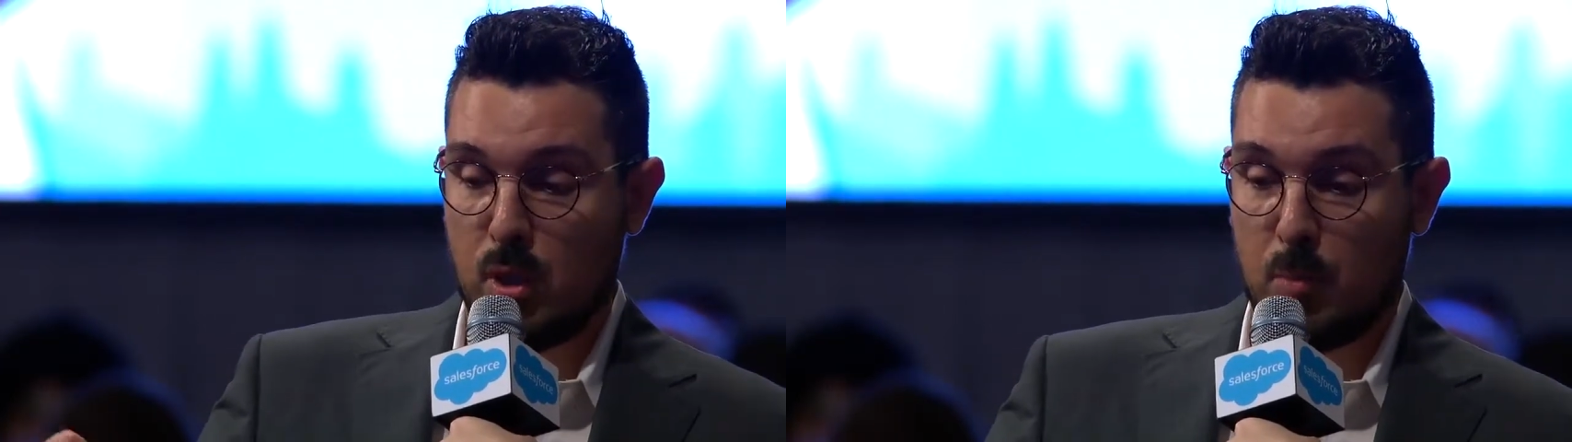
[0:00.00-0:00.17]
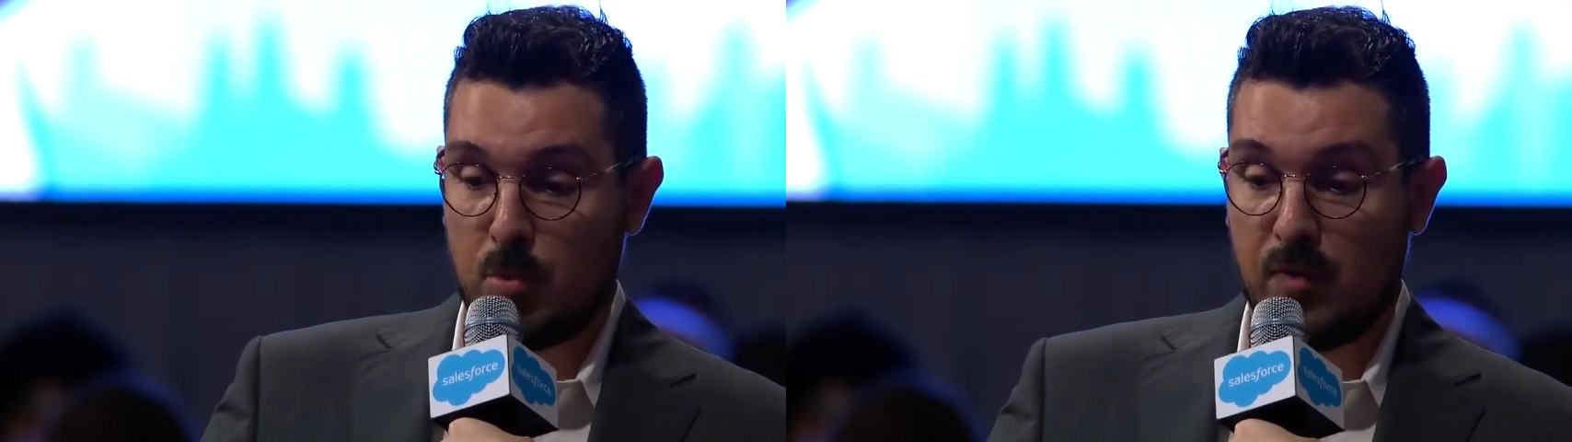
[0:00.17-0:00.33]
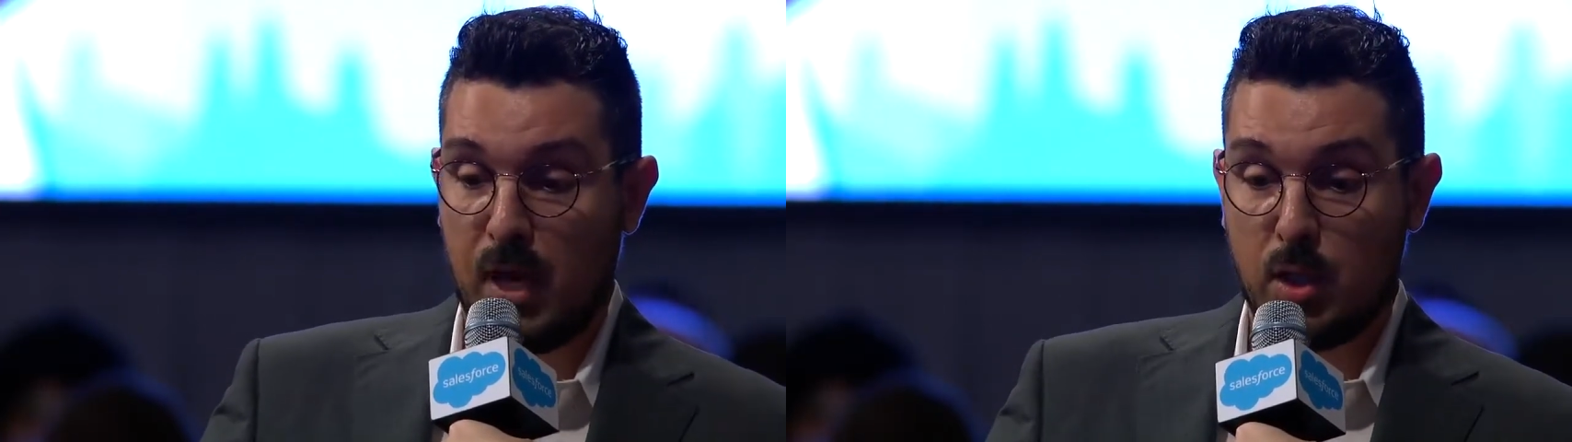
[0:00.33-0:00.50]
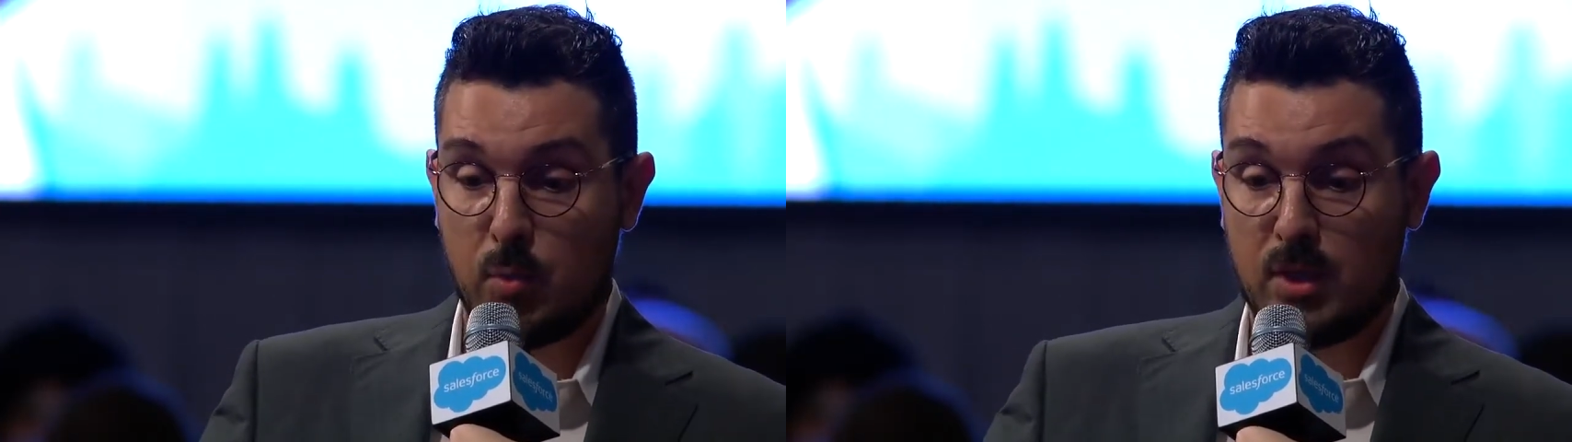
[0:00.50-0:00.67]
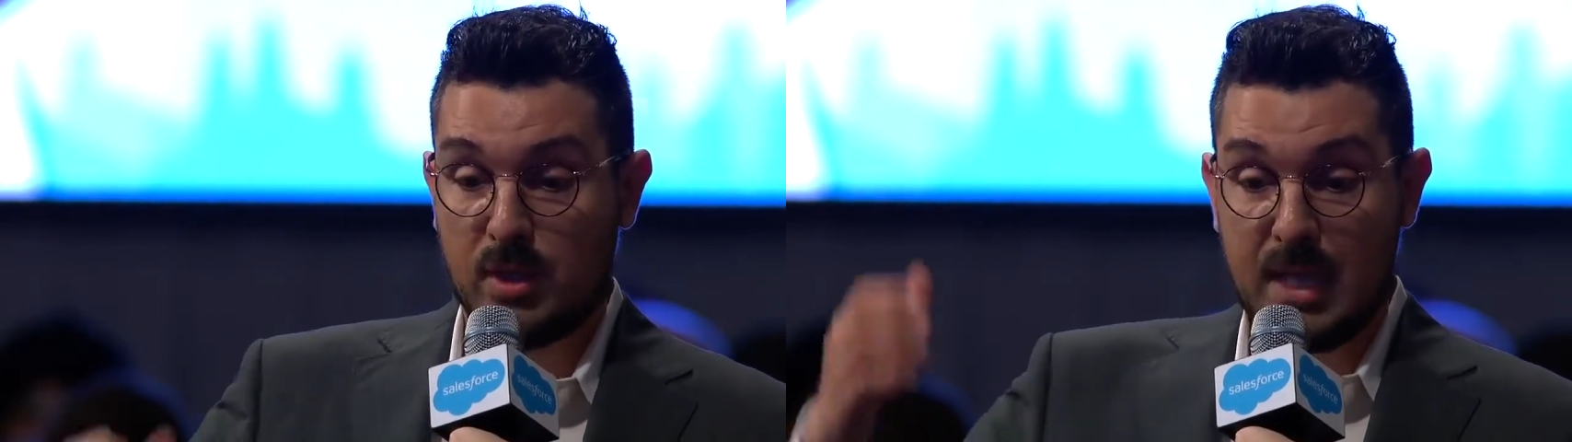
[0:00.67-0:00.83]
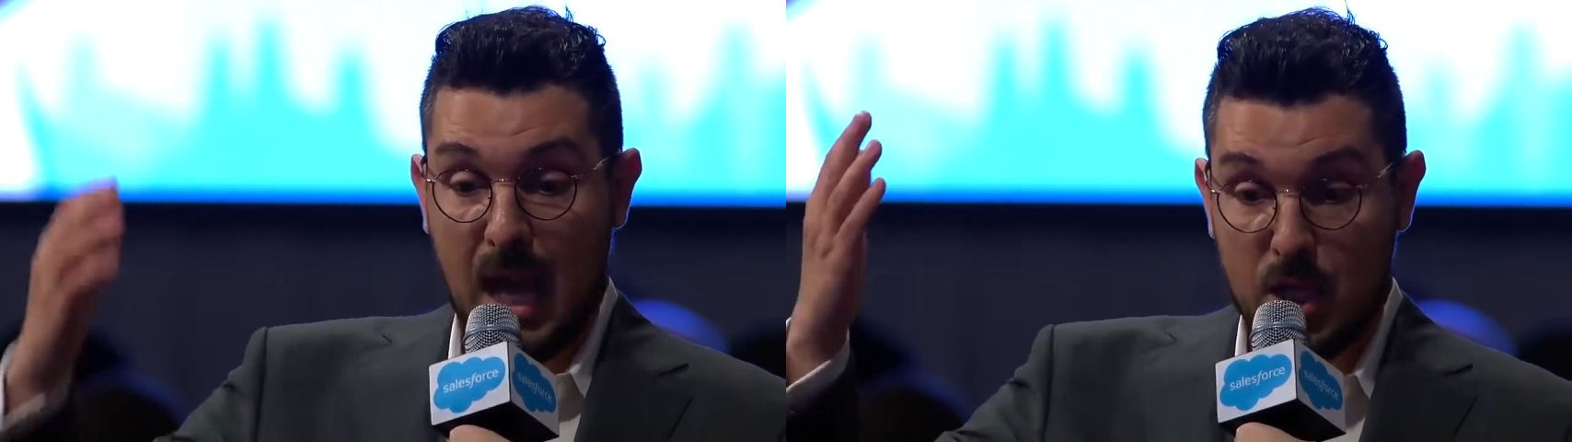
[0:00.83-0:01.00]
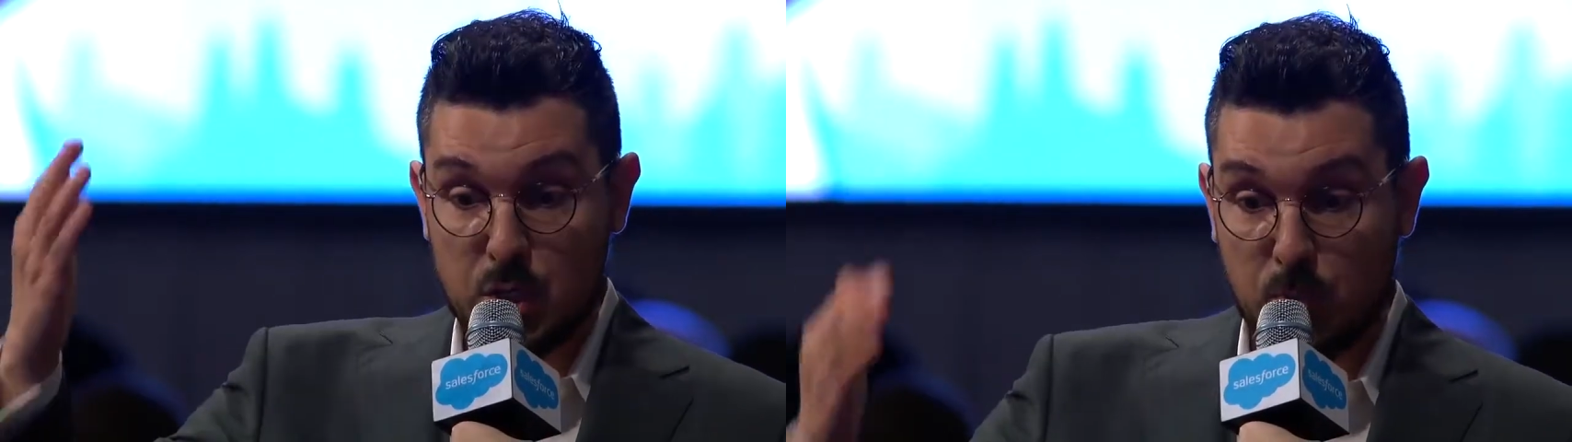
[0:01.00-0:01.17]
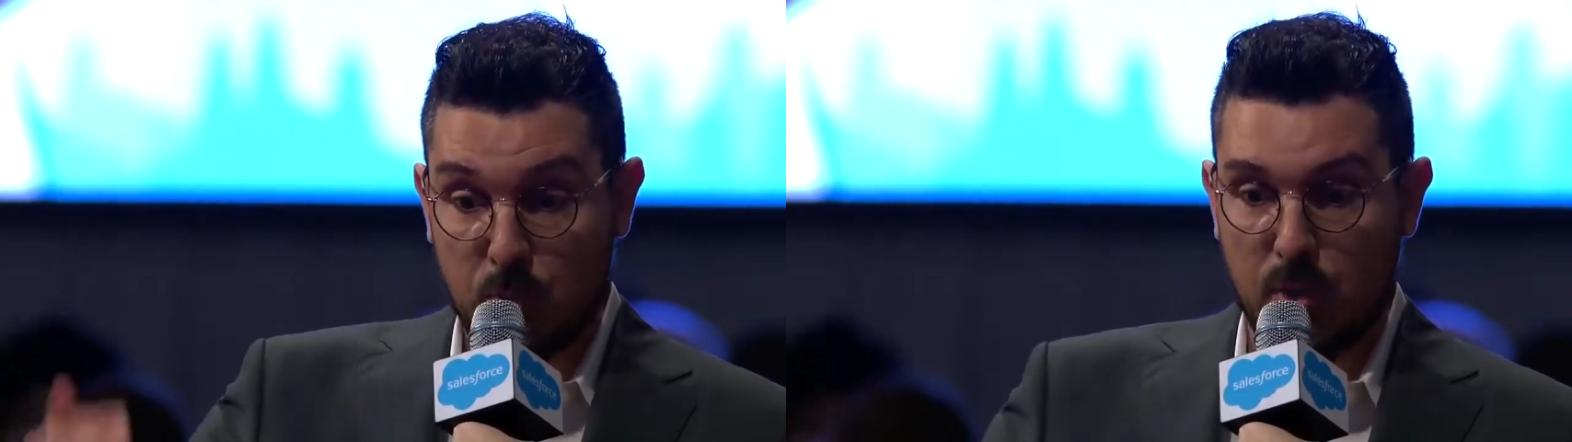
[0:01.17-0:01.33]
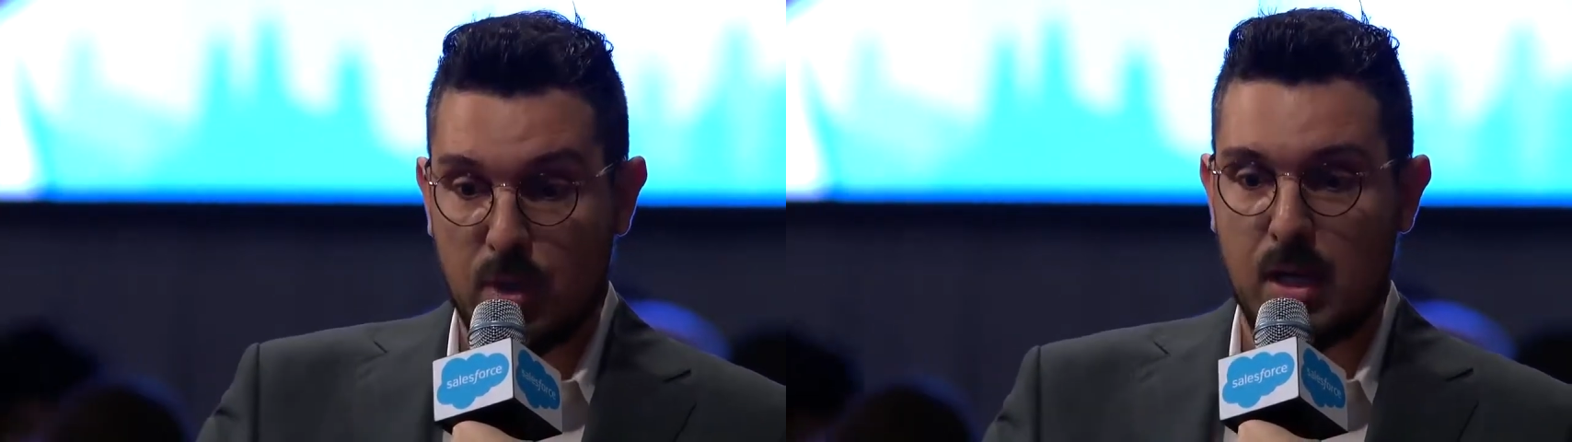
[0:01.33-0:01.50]
provide you with a
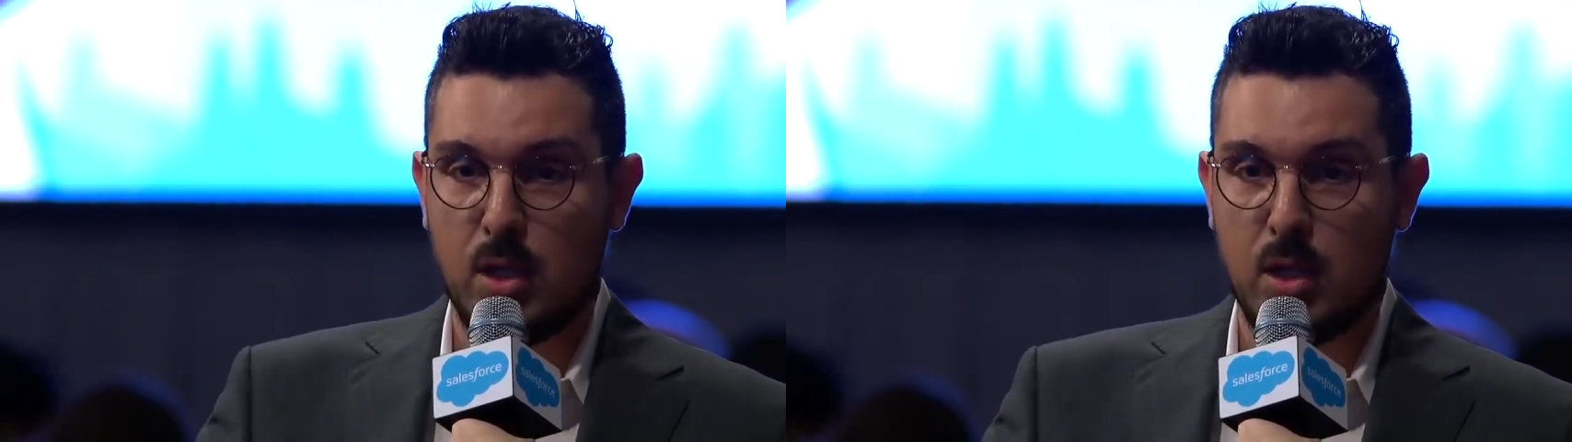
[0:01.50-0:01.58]
dashboard,